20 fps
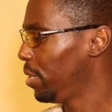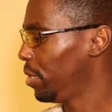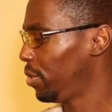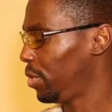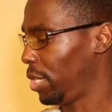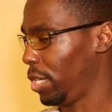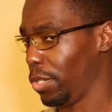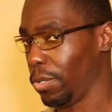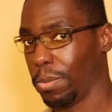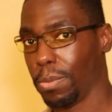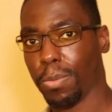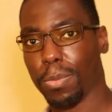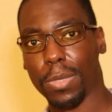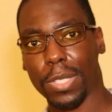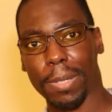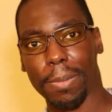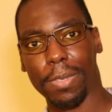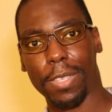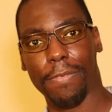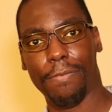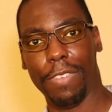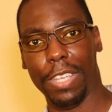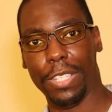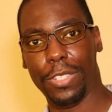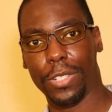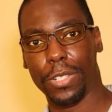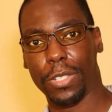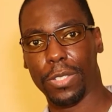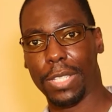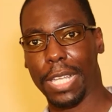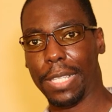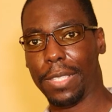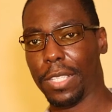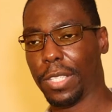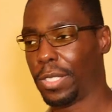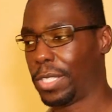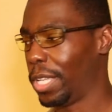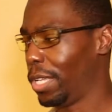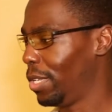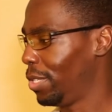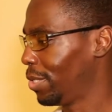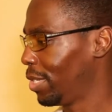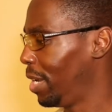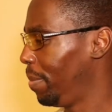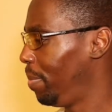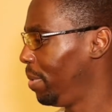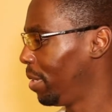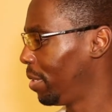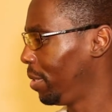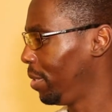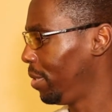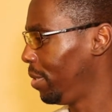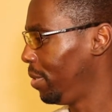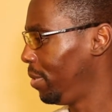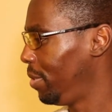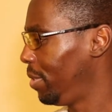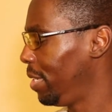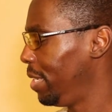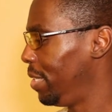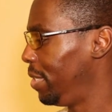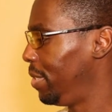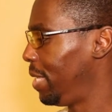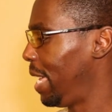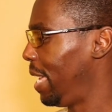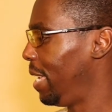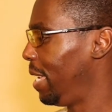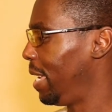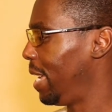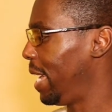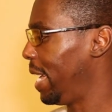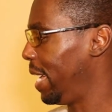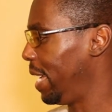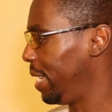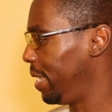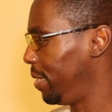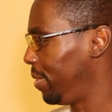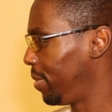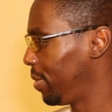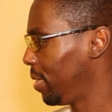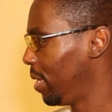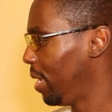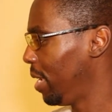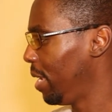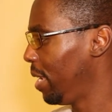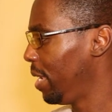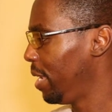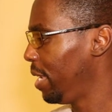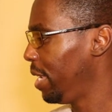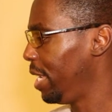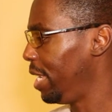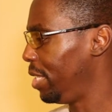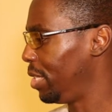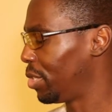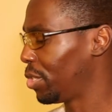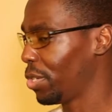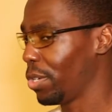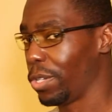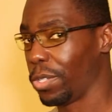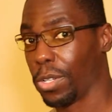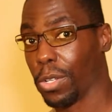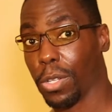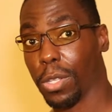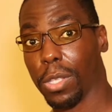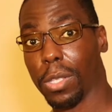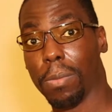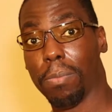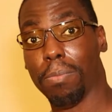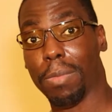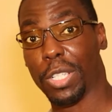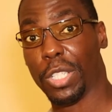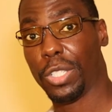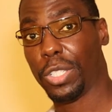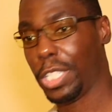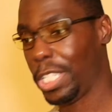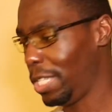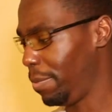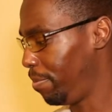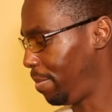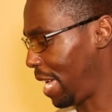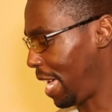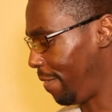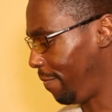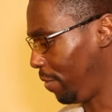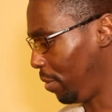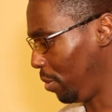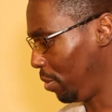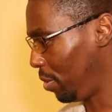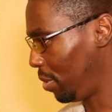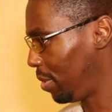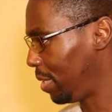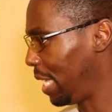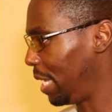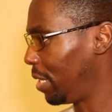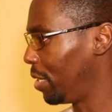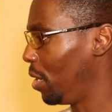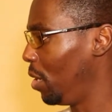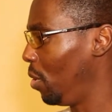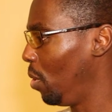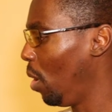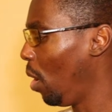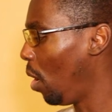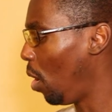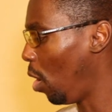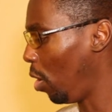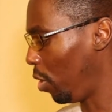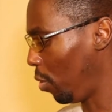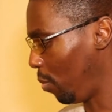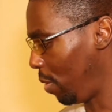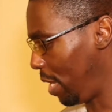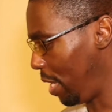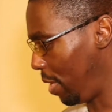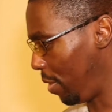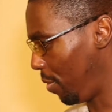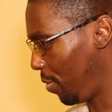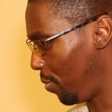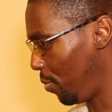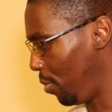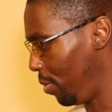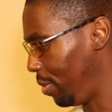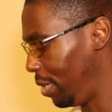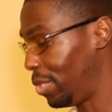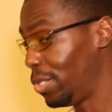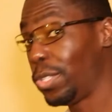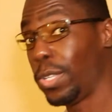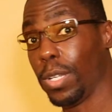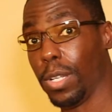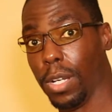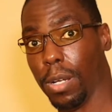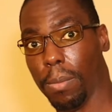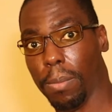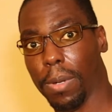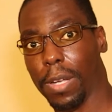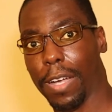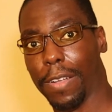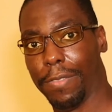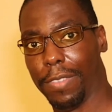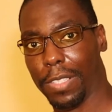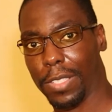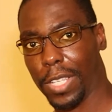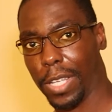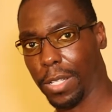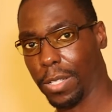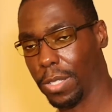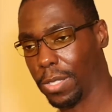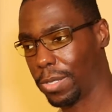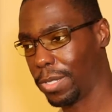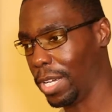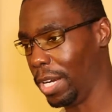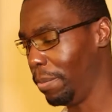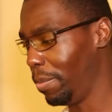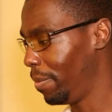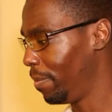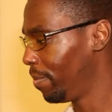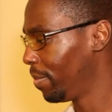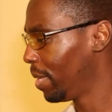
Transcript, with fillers: So some of the features that this telescope includes is that it has internal machine baffles that go all the way through the tube of the telescope.